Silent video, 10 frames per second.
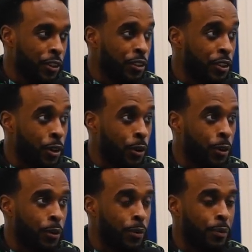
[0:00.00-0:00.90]

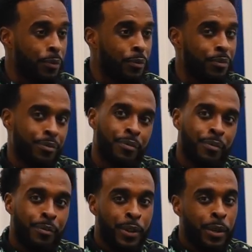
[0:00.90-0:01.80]
So,
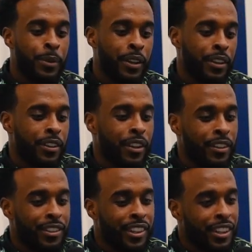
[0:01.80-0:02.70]
me being
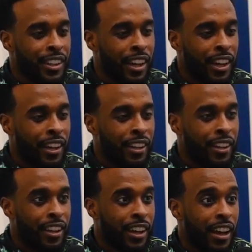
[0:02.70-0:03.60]
a skinny
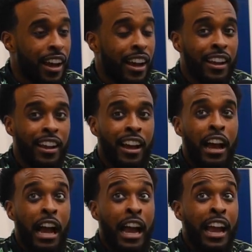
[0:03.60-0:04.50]
guy, I
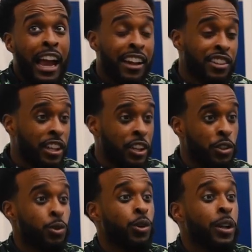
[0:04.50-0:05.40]
actually
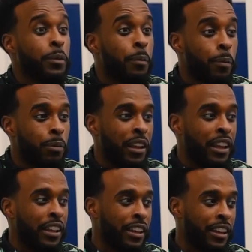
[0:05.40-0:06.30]
enjoyed
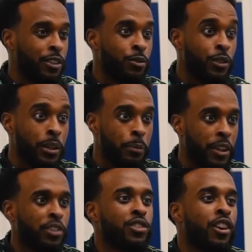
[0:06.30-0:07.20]
playing against really
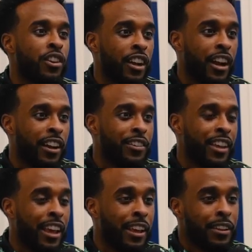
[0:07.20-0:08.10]
big, stronger
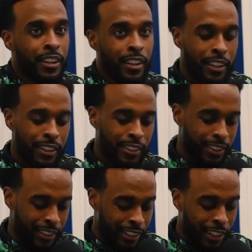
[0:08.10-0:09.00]
guys. A,
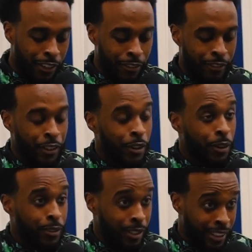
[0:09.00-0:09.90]
to see if,
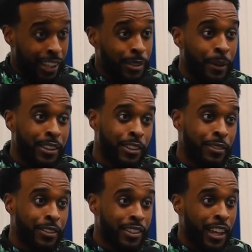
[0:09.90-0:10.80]
to test
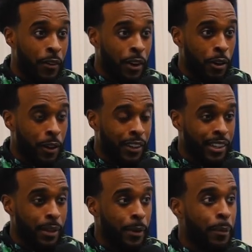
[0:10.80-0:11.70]
myself, to see how I go
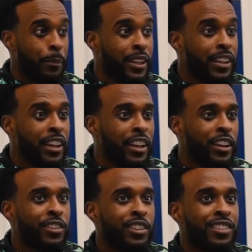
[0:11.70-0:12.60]
against them. And B,
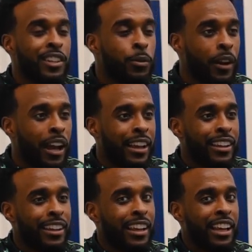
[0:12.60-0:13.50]
to see what I
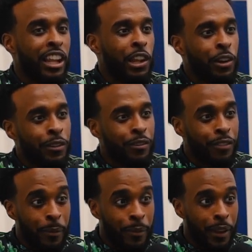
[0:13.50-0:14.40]
can like learn
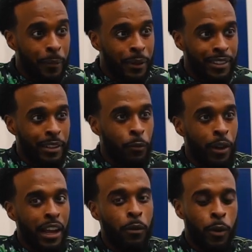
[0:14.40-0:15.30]
from them and see
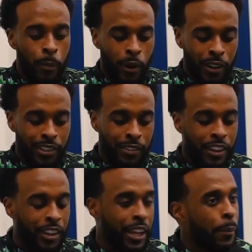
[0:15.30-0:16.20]
what parts
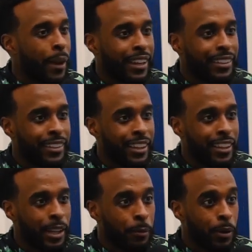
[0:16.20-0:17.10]
of their game I can
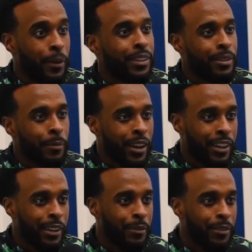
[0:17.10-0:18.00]
take and implement into
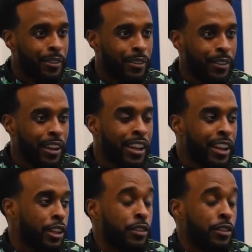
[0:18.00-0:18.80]
my game, right?